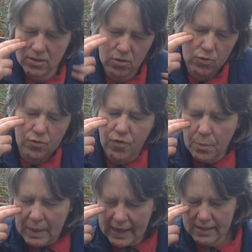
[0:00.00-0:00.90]
So for
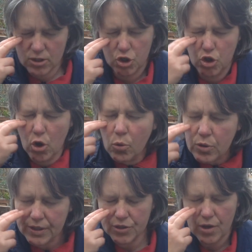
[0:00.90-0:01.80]
me it's the
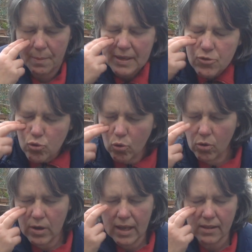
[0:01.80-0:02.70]
shoulders, so I'm
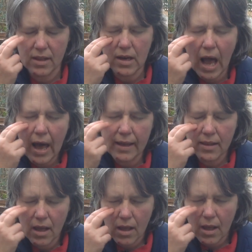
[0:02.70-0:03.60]
restoring the right
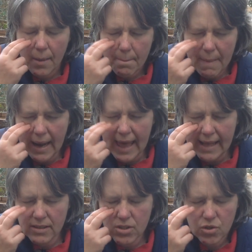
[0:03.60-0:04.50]

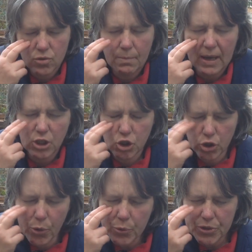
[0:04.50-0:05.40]
balance to my
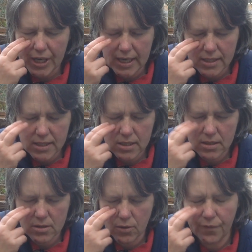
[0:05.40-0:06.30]
shoulders.
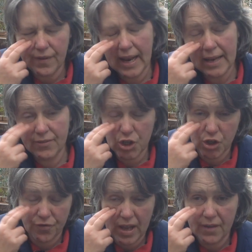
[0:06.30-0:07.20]
So fill in
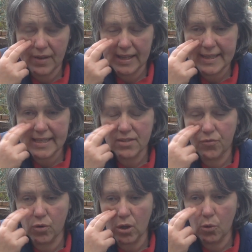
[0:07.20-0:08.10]
wherever it is
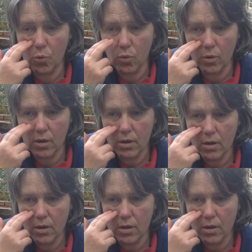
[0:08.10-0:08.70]
for you.